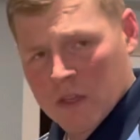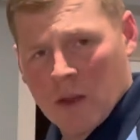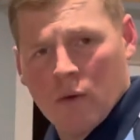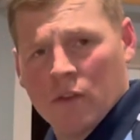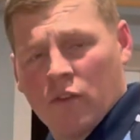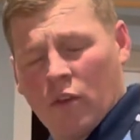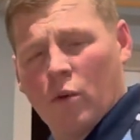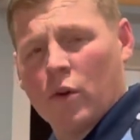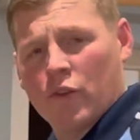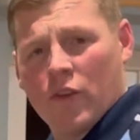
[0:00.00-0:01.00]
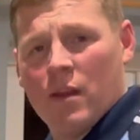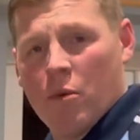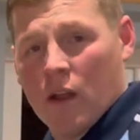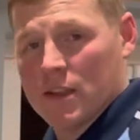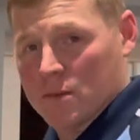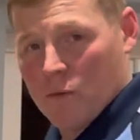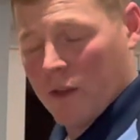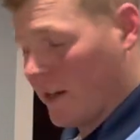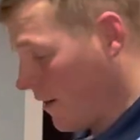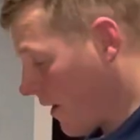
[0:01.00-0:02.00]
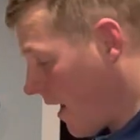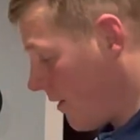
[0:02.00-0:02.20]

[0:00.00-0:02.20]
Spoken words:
out on two or three bottles of wine out of that,